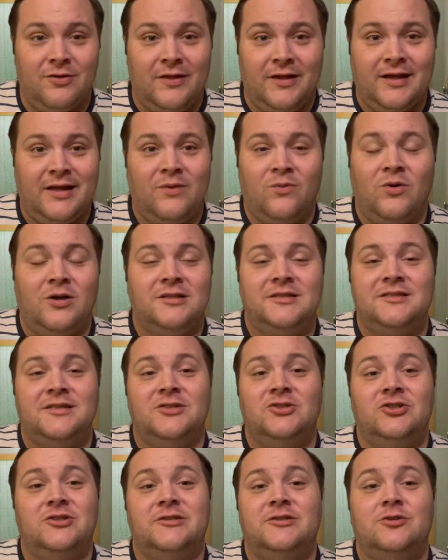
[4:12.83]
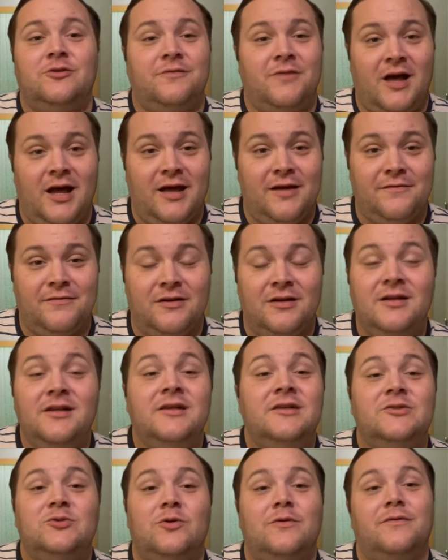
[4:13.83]
Like, it wants to just survive.
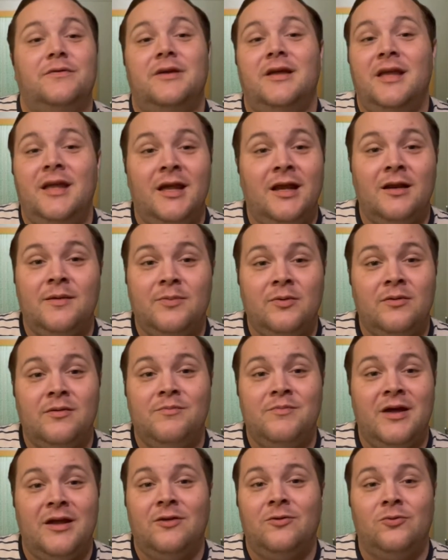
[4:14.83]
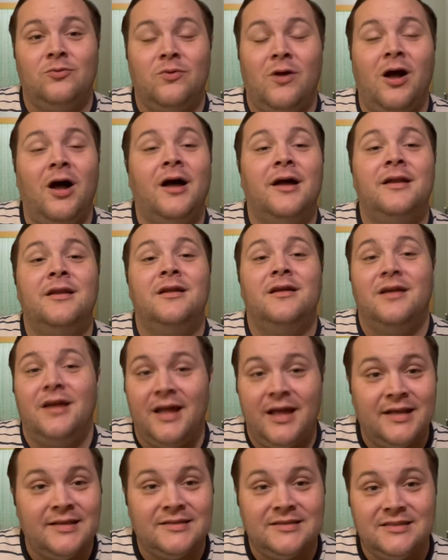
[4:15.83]
So if we heat up a metal rod
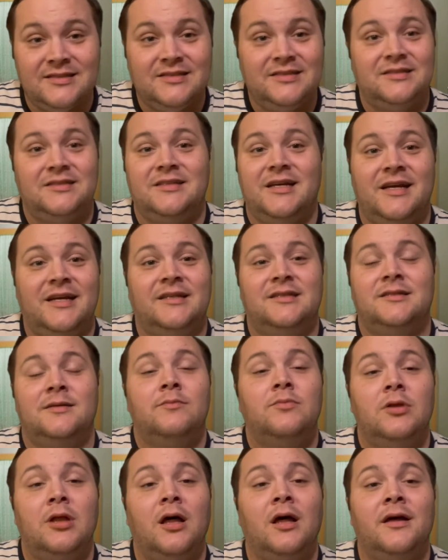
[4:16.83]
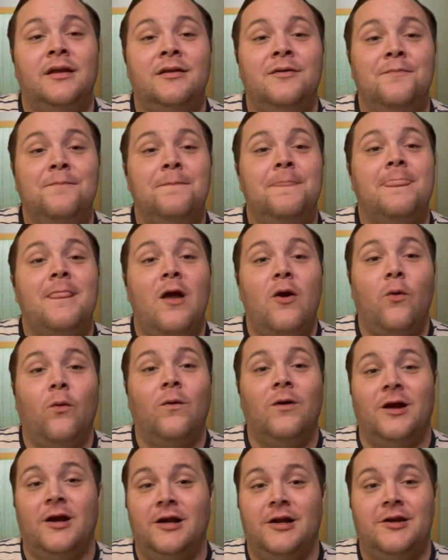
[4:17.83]
and stick it to blood,
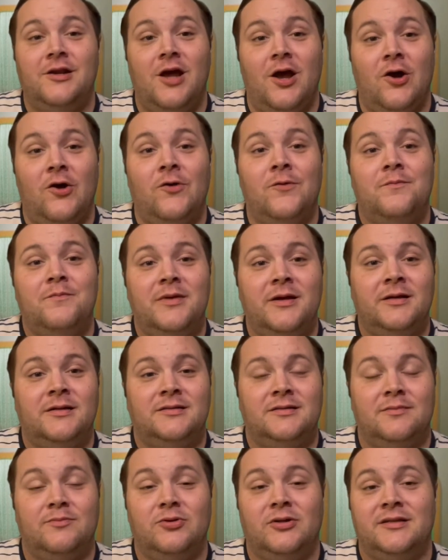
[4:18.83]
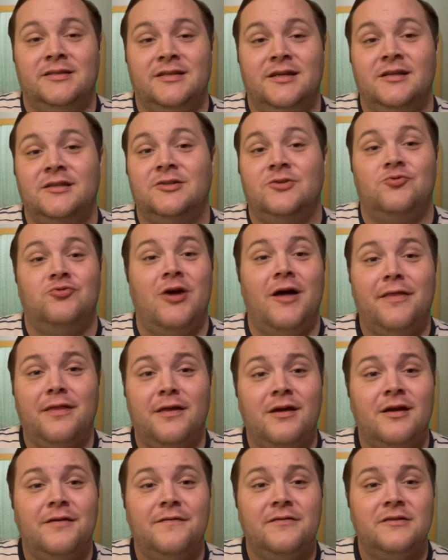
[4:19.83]
we're going to know, because the blood's going to do
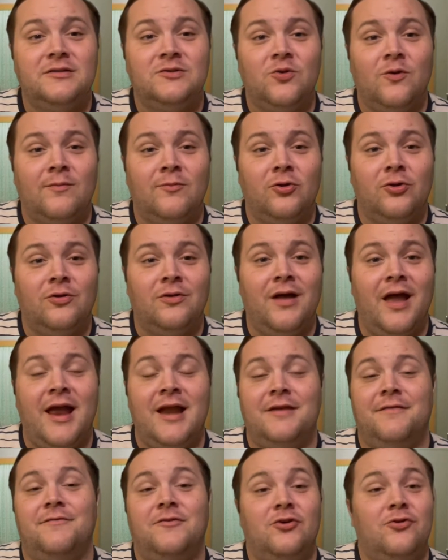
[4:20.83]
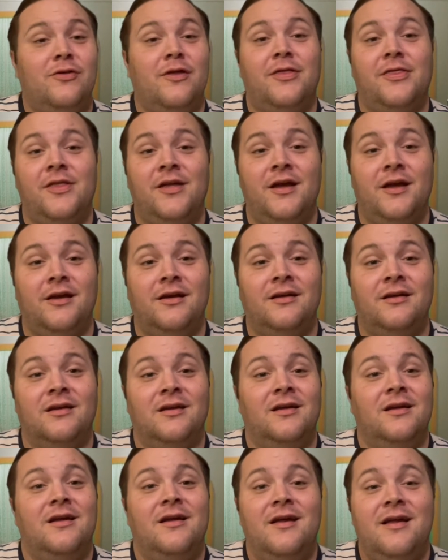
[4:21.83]
nothing if it's normal, and if you're the thing,
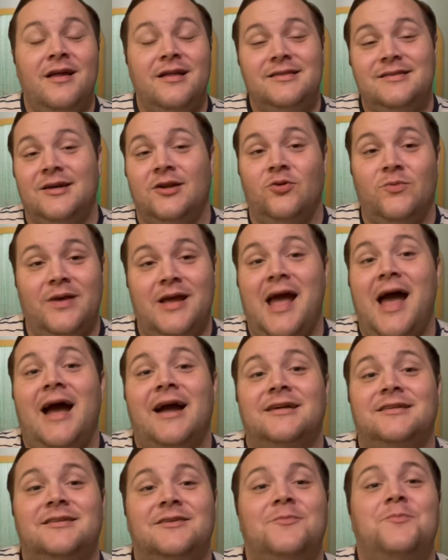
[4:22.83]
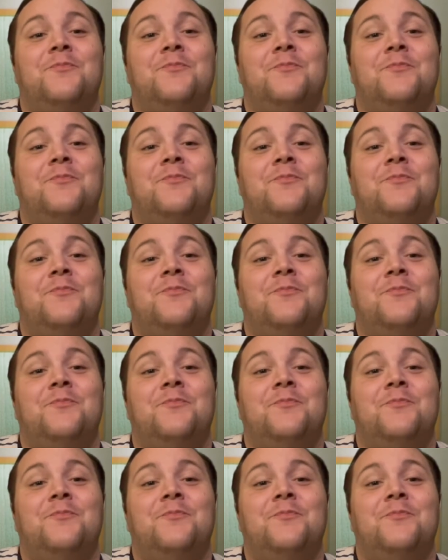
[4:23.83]
it's going to react.